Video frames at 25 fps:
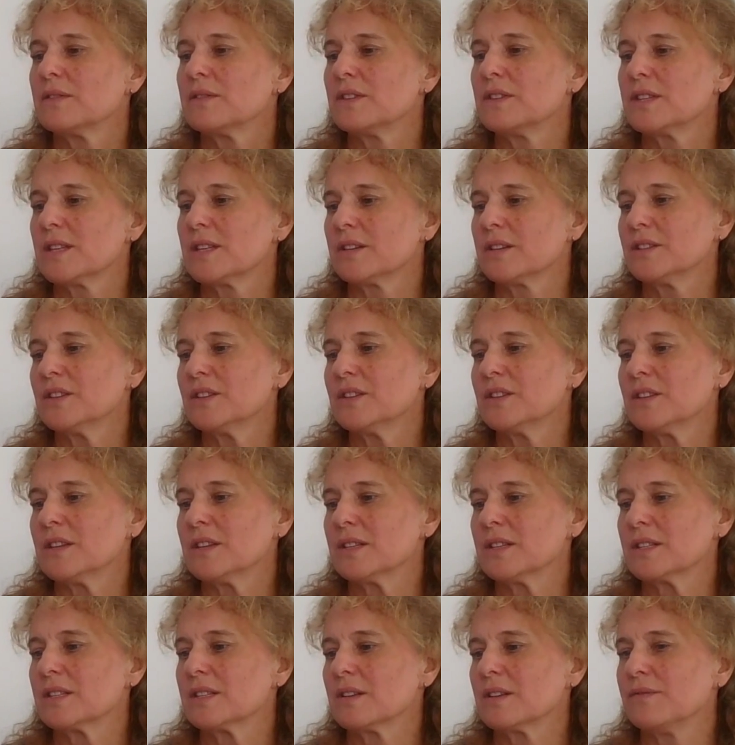the
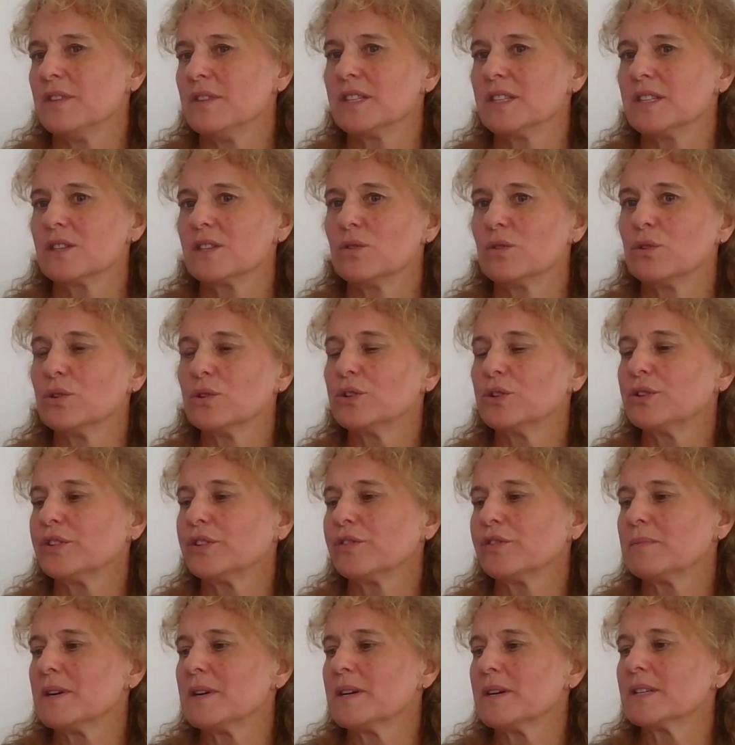suddenness of this order
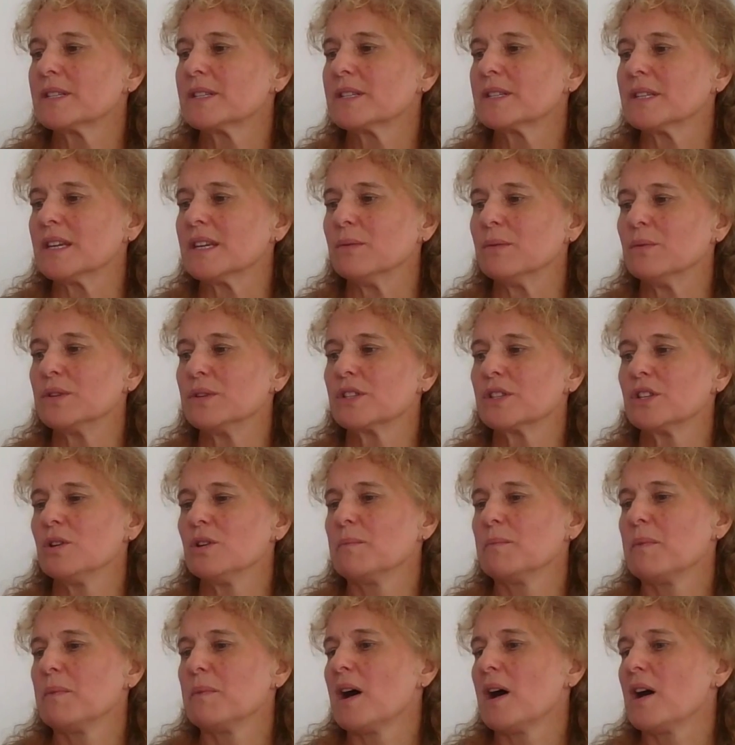of mercy was
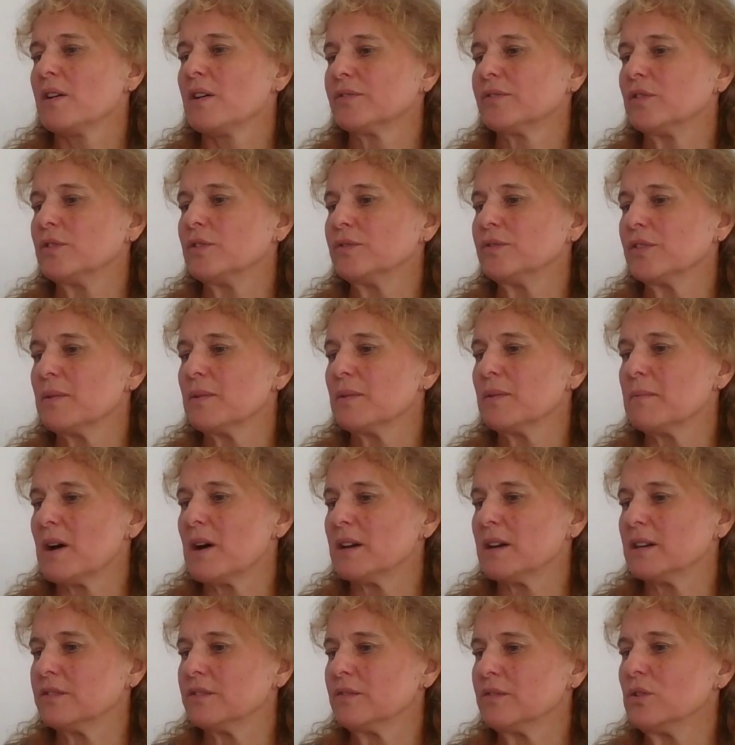too powerful for the
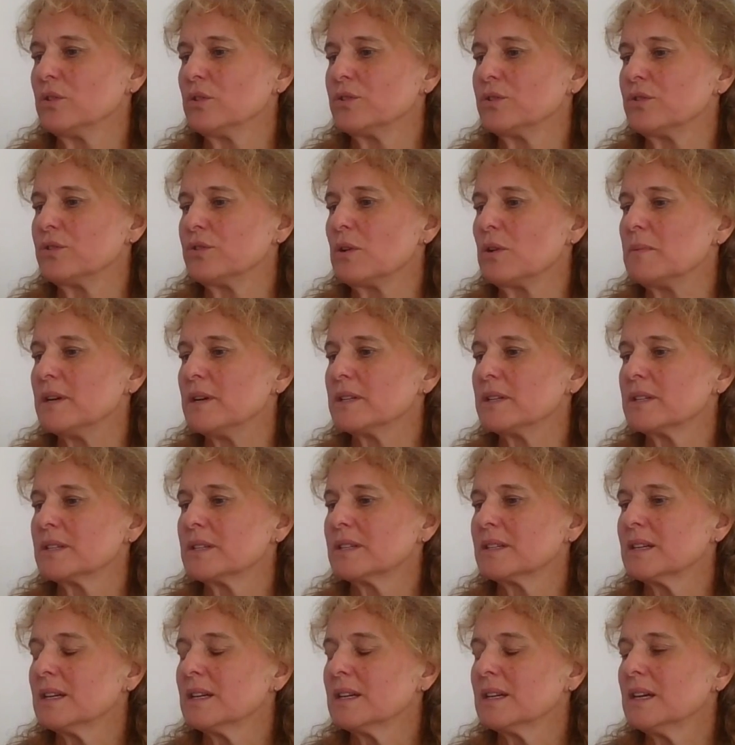mind of Lord Robert.
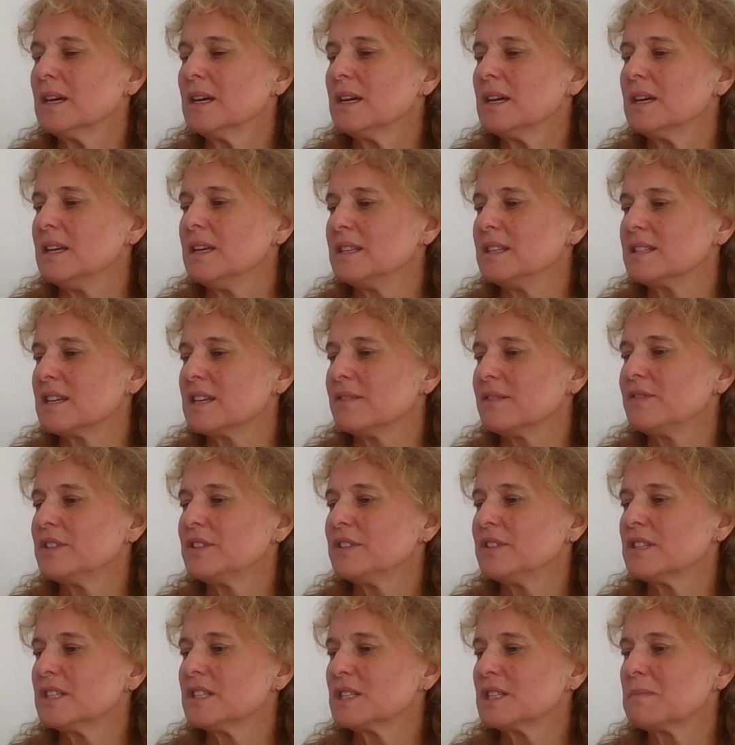He
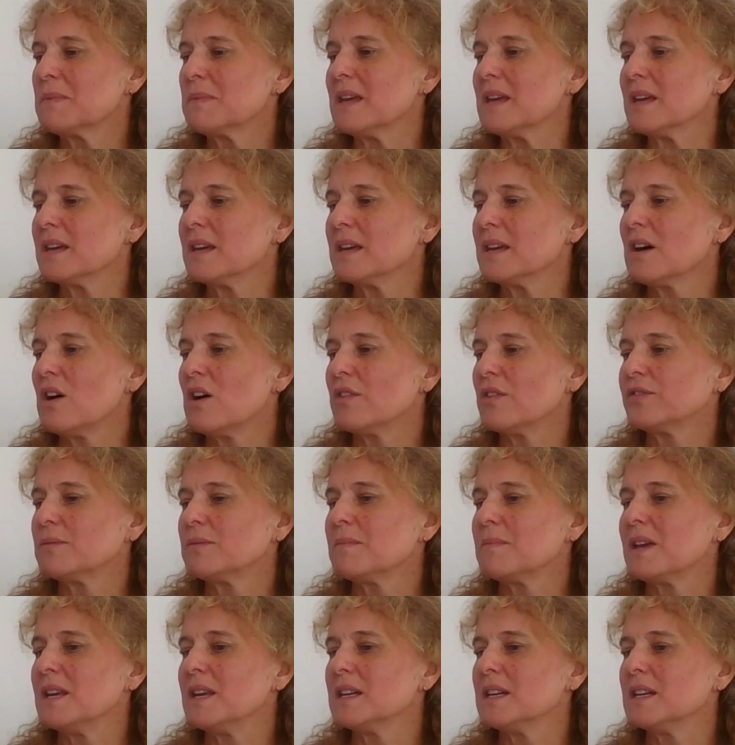endeavoured to speak after
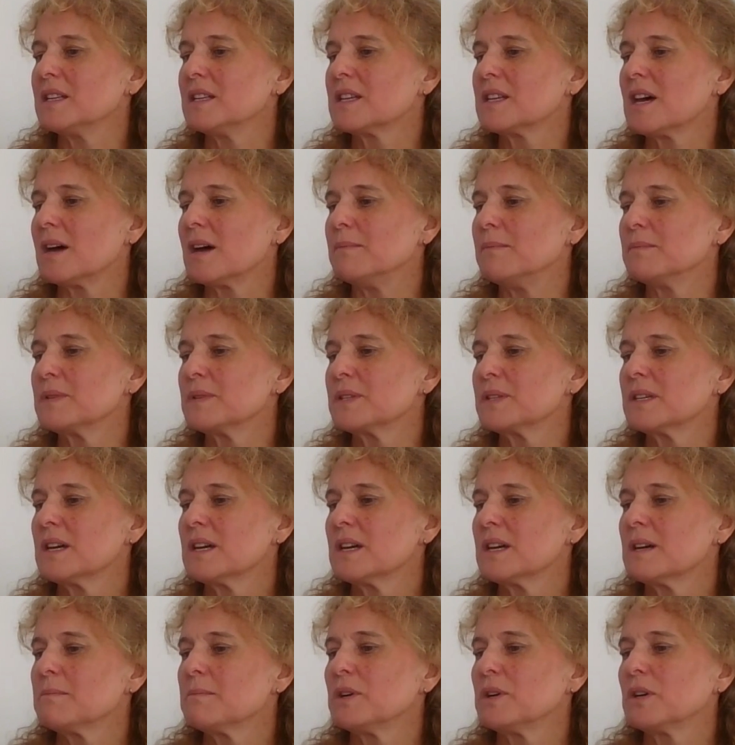many attempts,
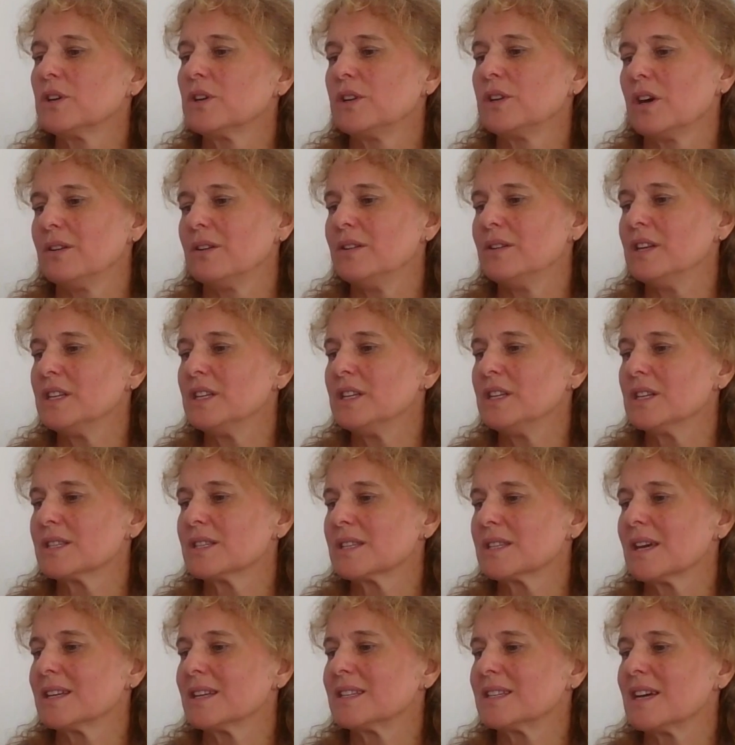but could only
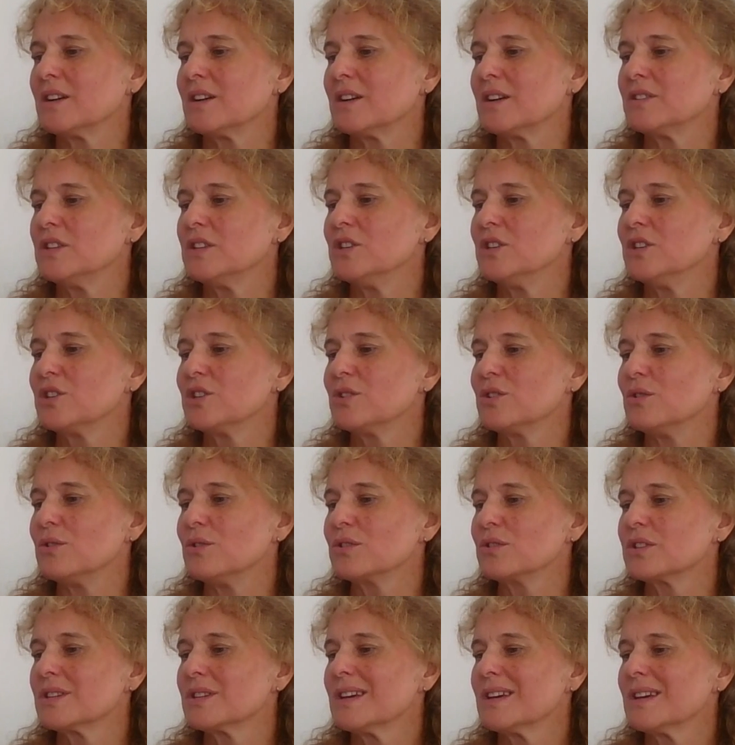just get out in
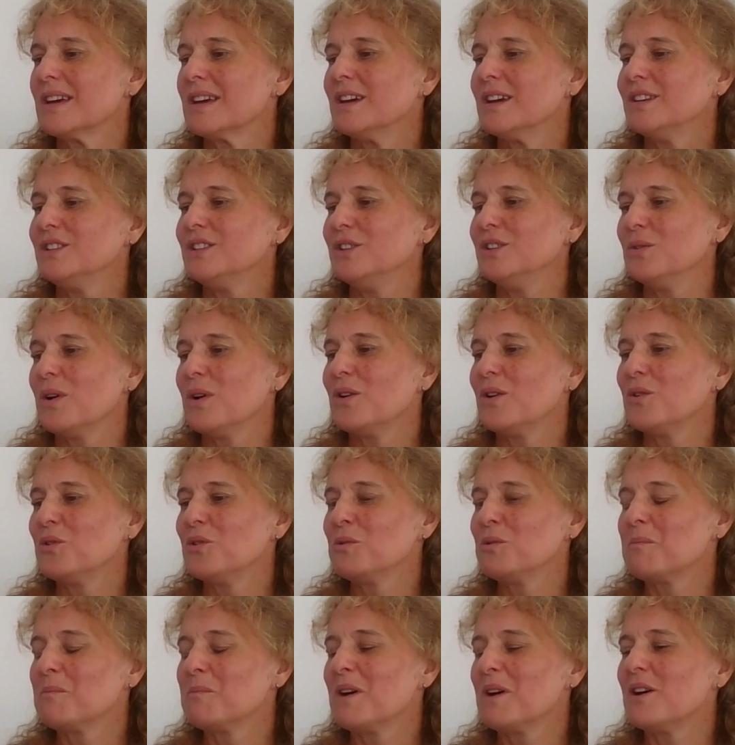short, "You are
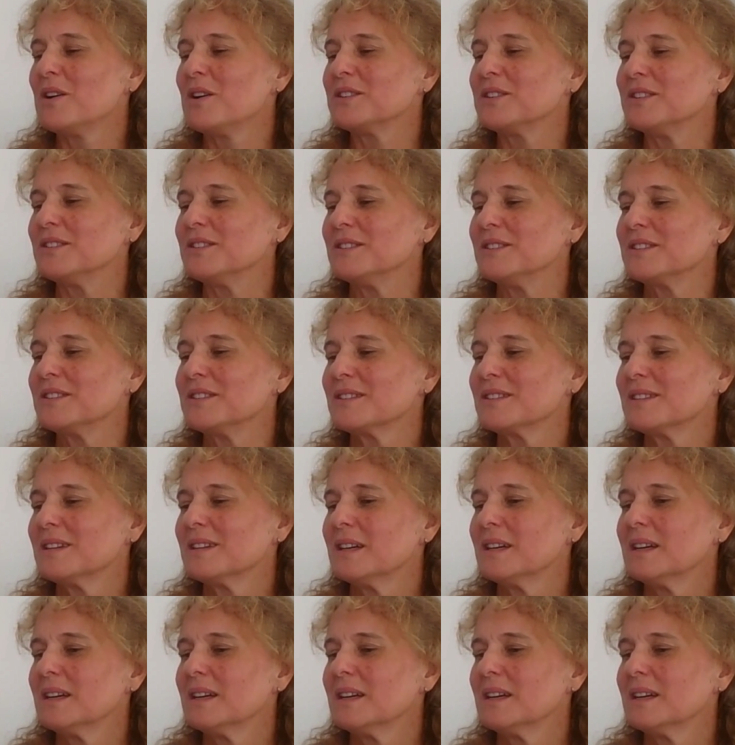all pardoned."